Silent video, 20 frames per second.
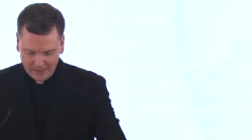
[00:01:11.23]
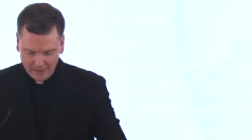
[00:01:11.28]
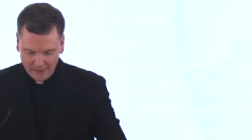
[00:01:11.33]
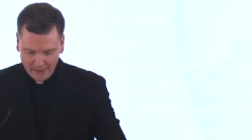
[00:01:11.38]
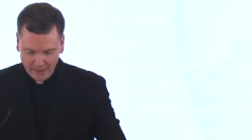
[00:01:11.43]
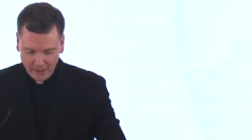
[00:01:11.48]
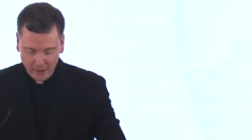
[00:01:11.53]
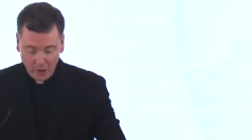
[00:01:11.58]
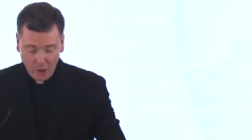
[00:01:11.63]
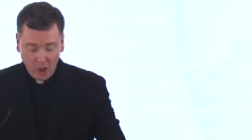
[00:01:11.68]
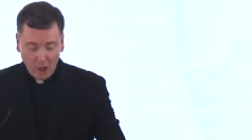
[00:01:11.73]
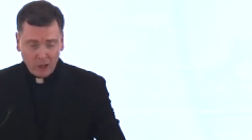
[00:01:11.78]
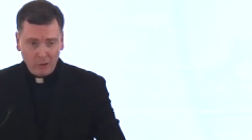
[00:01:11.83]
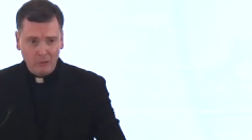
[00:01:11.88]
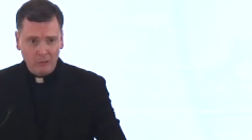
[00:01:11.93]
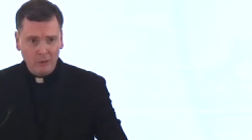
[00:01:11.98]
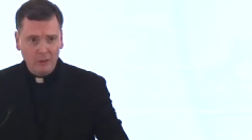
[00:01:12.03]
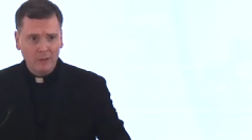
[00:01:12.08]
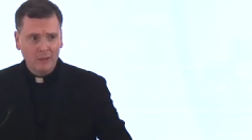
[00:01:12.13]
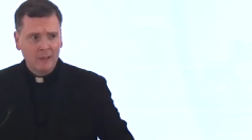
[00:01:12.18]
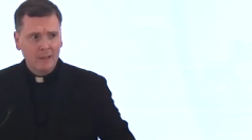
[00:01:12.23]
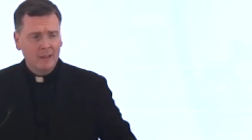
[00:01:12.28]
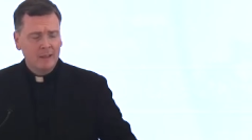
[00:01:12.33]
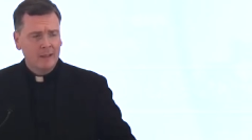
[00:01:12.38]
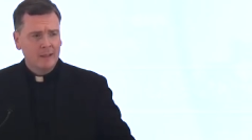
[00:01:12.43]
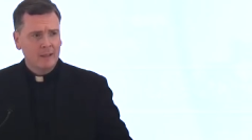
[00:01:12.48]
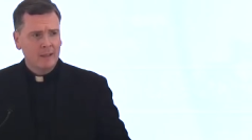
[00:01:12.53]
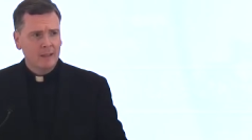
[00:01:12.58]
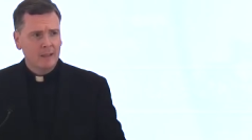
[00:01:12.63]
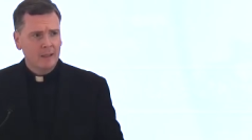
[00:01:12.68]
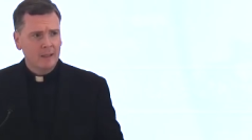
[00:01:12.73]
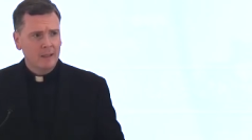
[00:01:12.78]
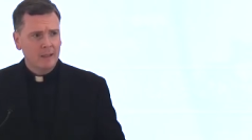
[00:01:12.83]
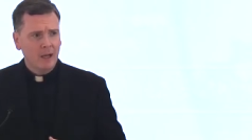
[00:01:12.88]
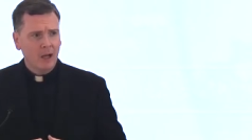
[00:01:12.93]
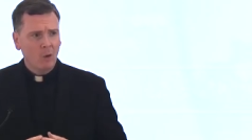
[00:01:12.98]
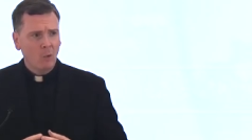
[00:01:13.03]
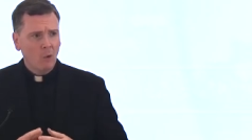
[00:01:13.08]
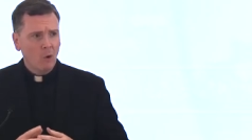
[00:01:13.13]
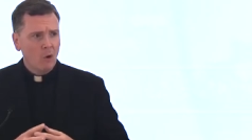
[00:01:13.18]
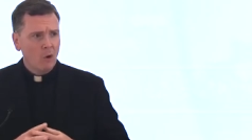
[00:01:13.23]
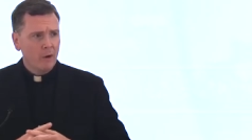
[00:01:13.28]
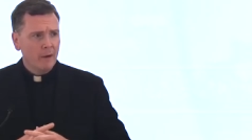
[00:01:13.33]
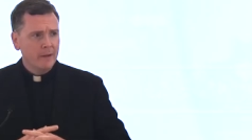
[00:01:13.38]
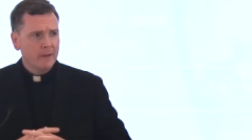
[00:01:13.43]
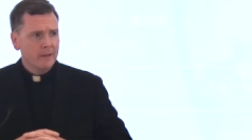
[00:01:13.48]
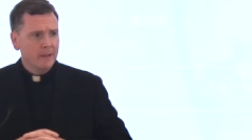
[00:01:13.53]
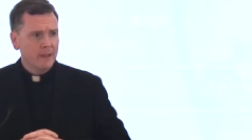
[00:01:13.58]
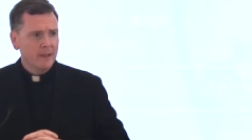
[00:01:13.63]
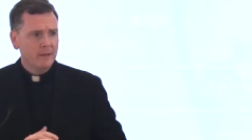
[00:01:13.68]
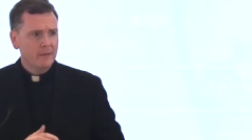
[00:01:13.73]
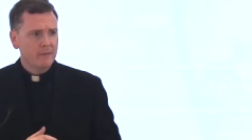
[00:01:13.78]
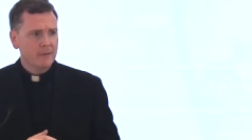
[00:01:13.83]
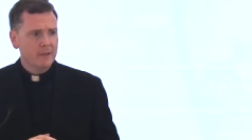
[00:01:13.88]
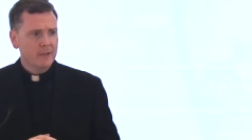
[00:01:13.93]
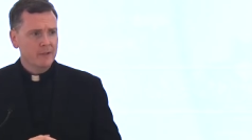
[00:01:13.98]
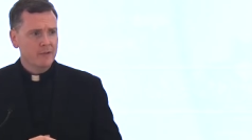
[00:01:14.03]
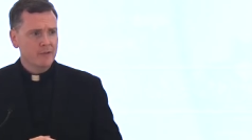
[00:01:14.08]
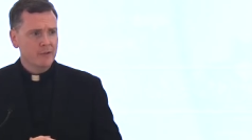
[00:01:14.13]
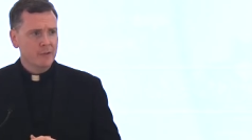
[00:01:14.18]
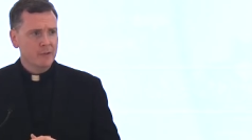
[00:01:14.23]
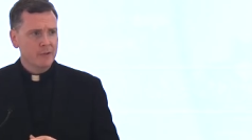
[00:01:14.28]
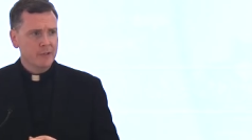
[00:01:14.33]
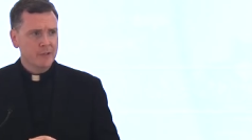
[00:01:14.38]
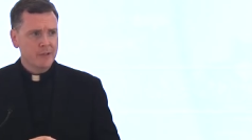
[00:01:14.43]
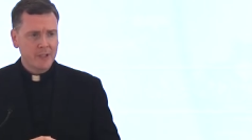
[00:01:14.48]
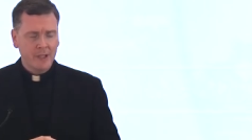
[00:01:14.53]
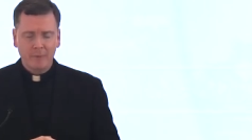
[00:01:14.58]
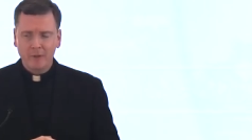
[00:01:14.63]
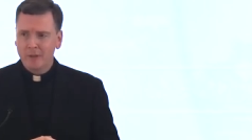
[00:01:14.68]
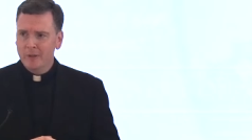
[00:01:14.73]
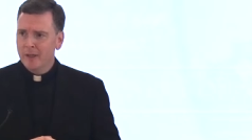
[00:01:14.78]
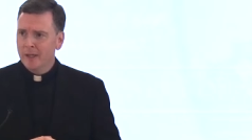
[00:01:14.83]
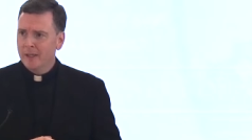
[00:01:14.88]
the inaugural uh, award of the George W.